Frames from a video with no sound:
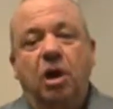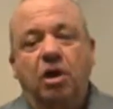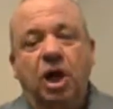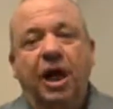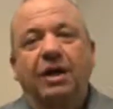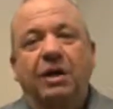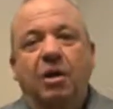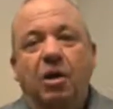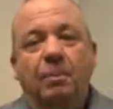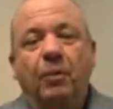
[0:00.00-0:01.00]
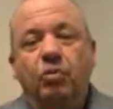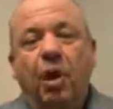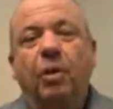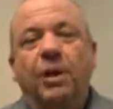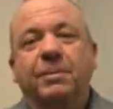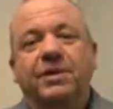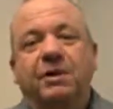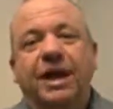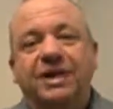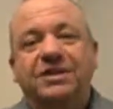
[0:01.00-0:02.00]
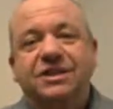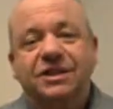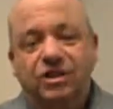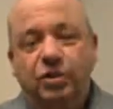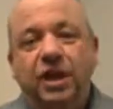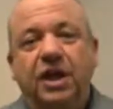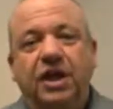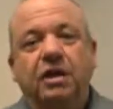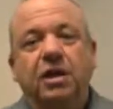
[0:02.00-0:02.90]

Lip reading: not growing, but they're actually shrinking